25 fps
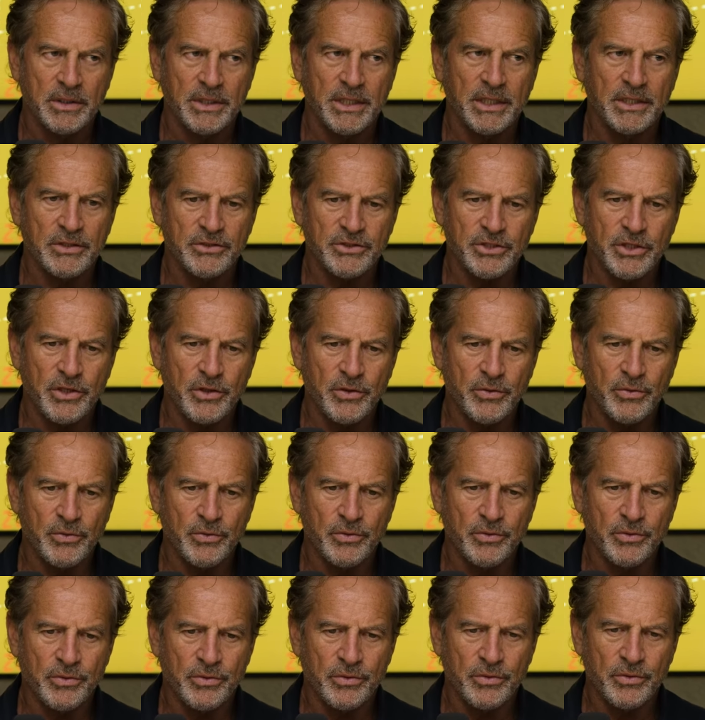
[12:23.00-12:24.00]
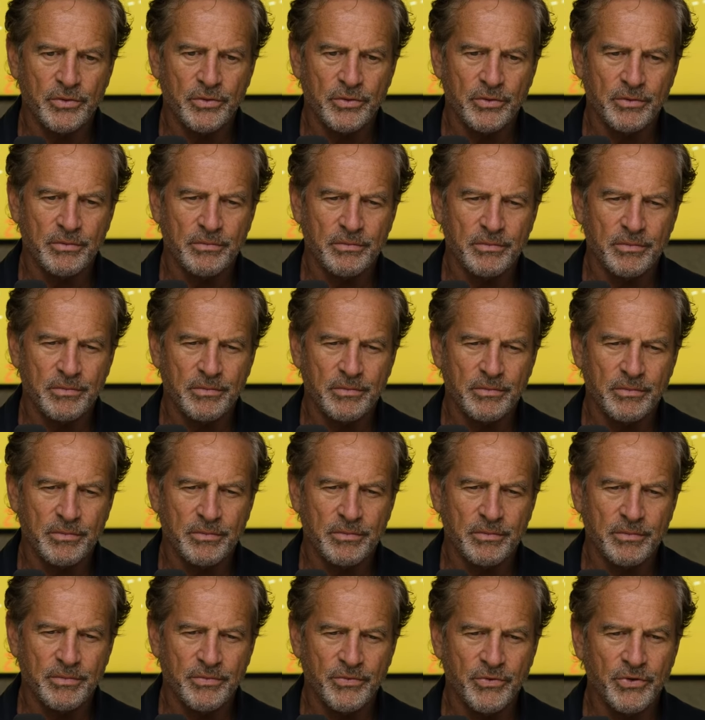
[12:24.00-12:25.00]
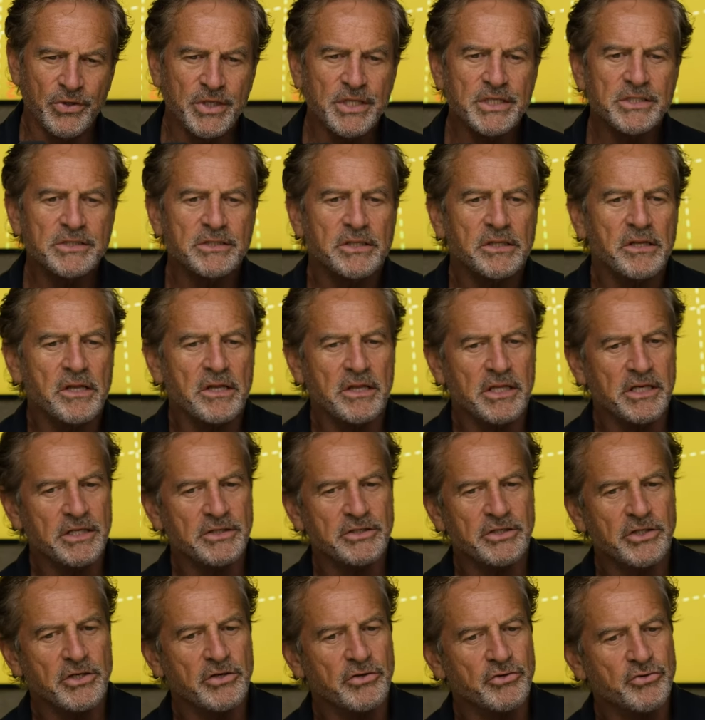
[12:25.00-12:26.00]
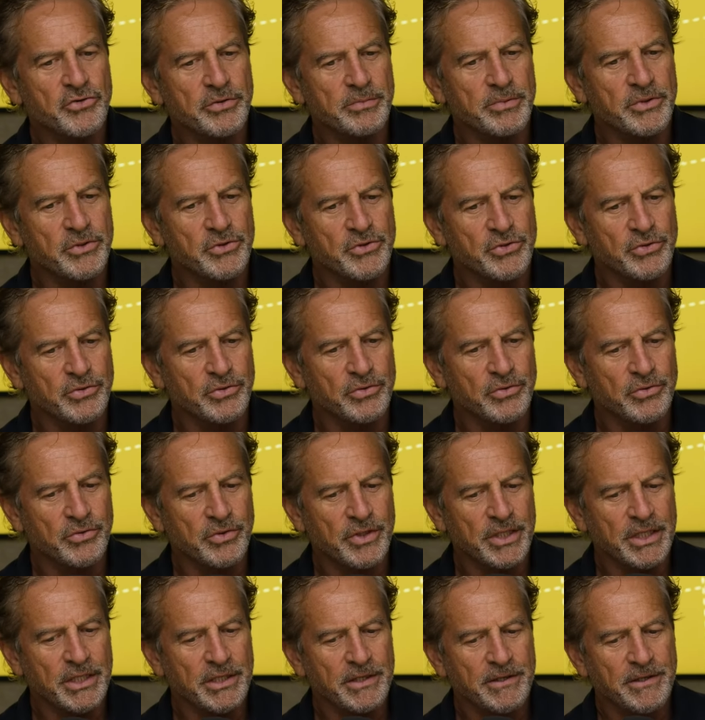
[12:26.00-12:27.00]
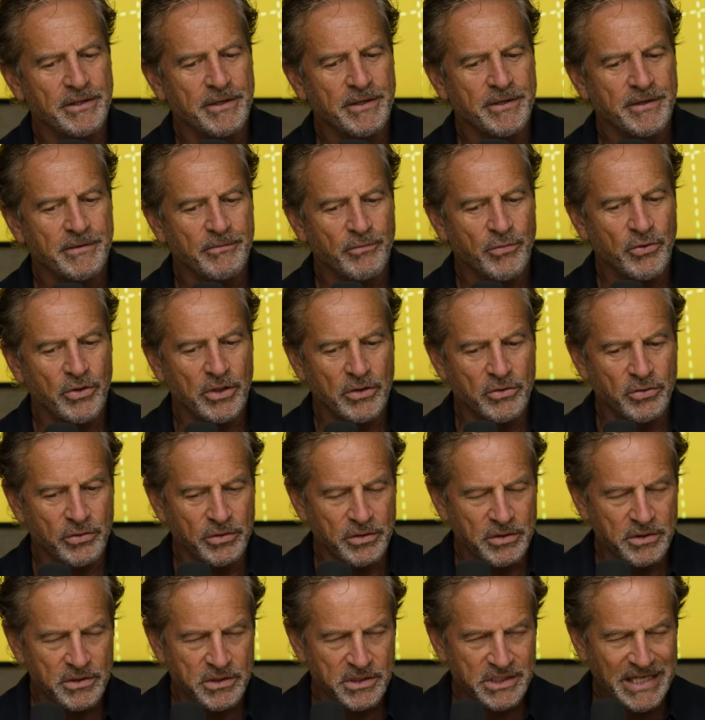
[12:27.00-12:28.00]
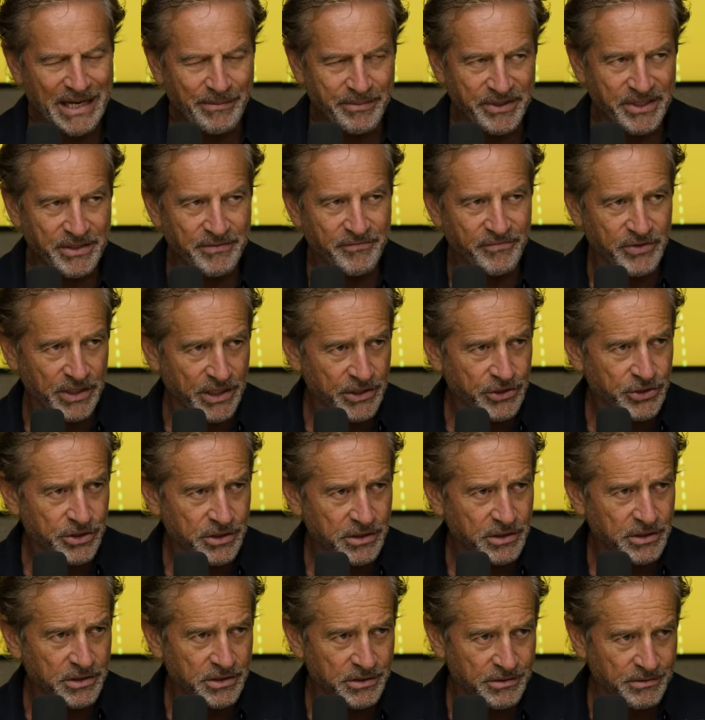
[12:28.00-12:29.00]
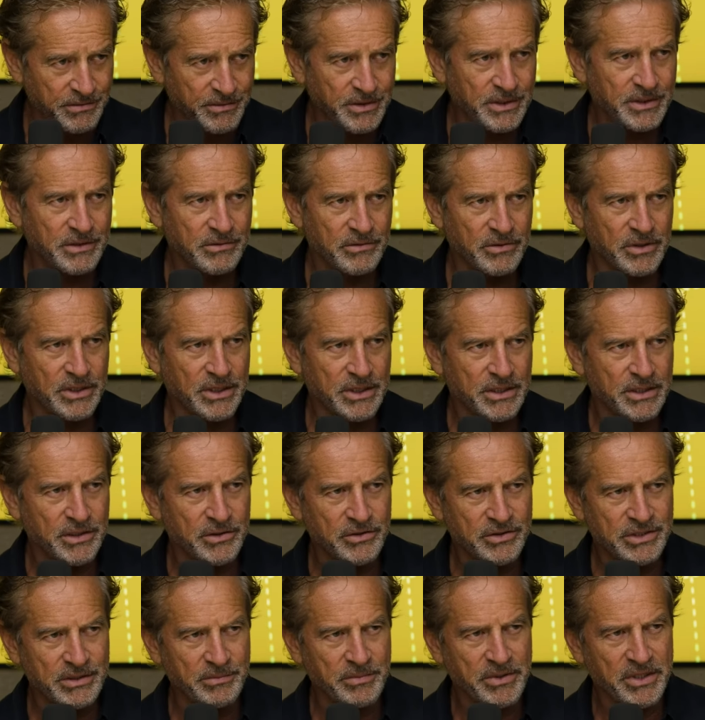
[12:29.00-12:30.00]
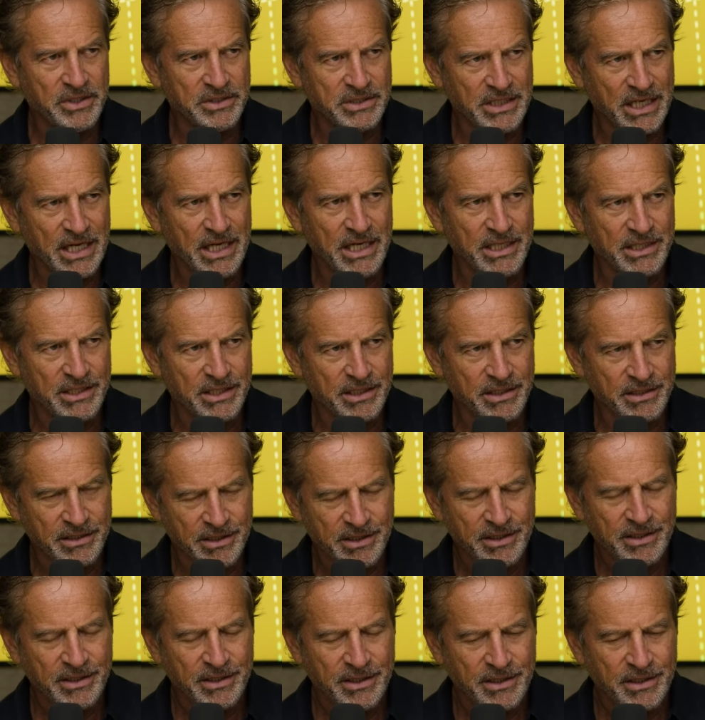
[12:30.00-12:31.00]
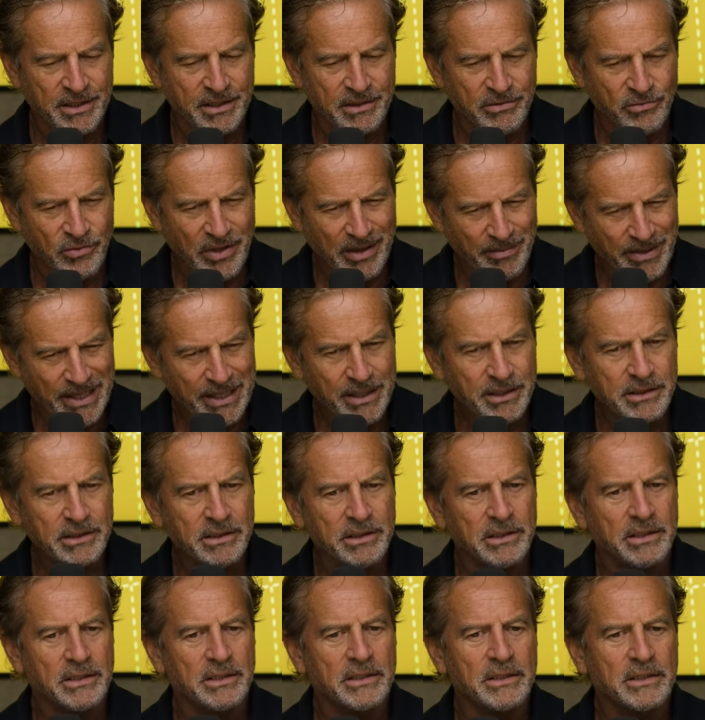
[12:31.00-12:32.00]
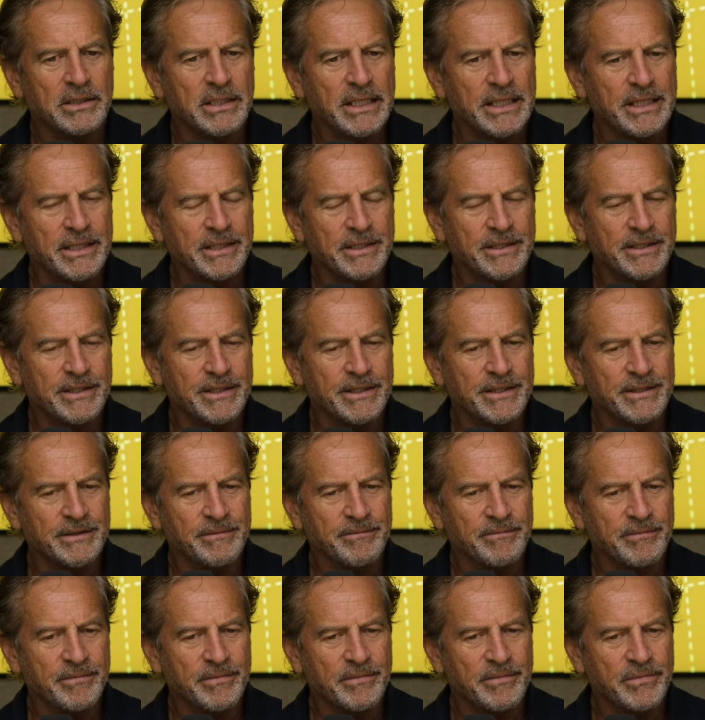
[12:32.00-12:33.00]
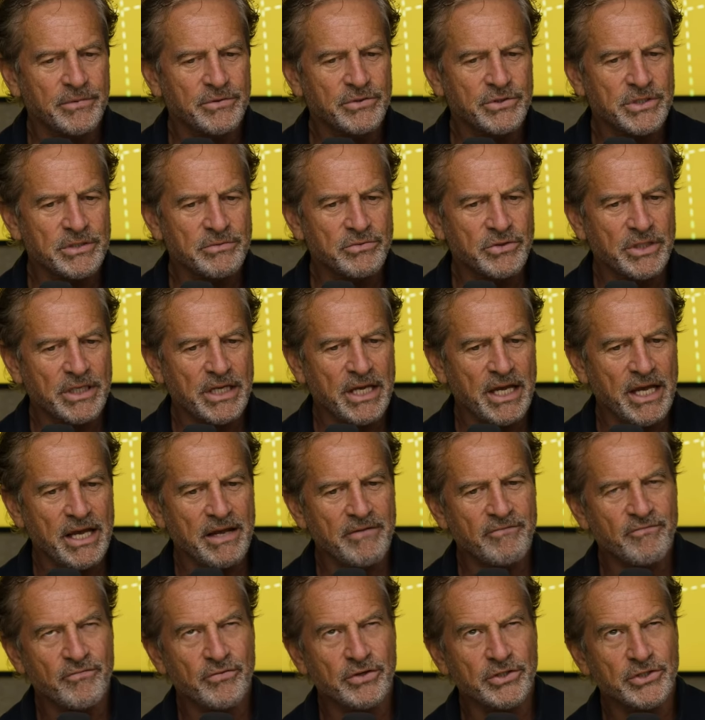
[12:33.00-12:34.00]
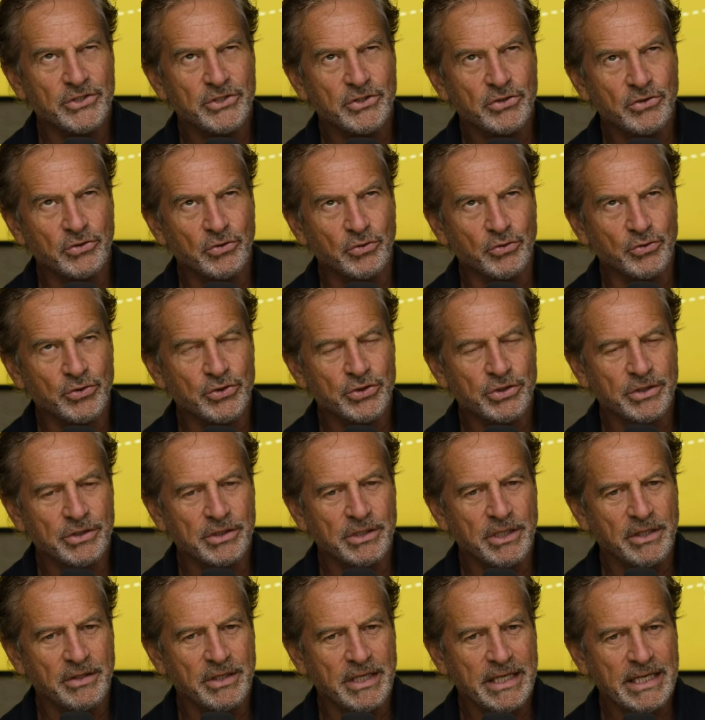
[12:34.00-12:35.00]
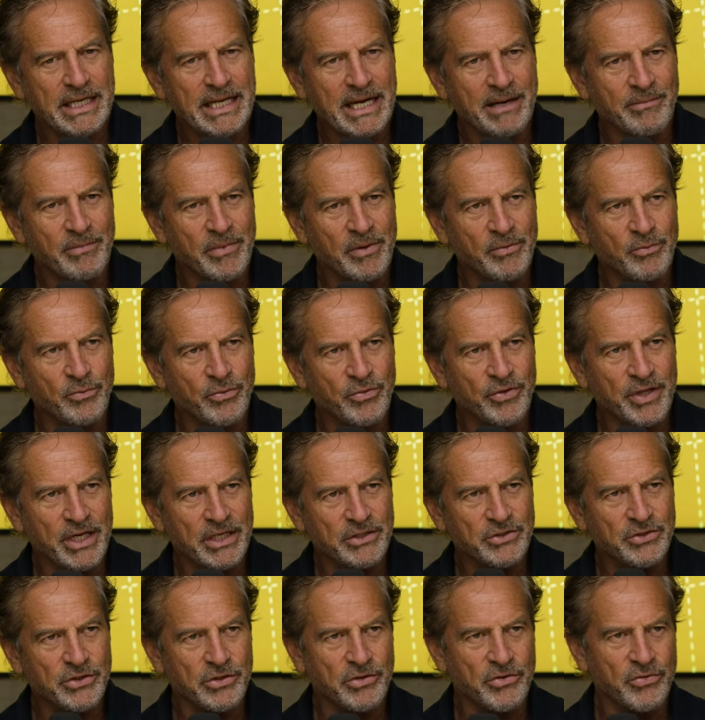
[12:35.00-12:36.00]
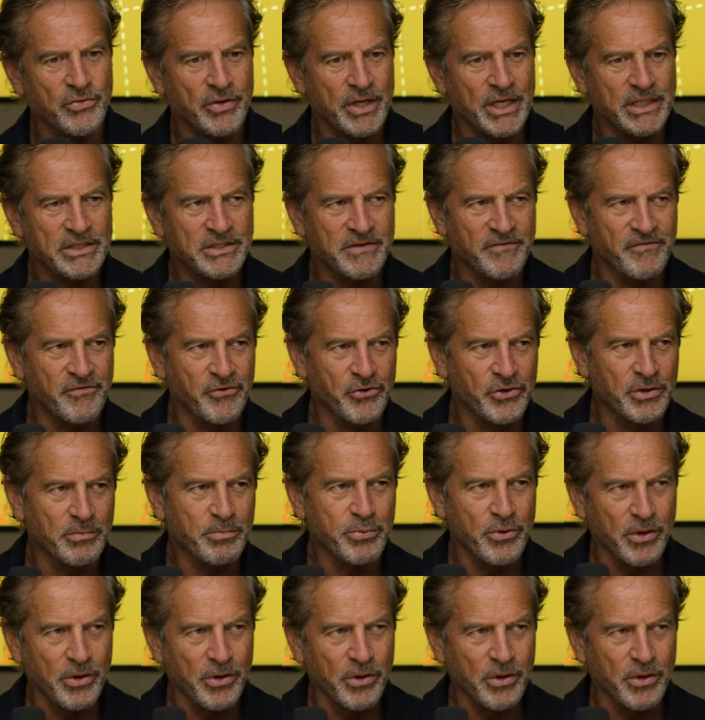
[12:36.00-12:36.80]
Yeah, so these are the things that contribute to what I call the stubborn inflation, something is hard to rub out. And it seems like every solution that they come up with actually creates a further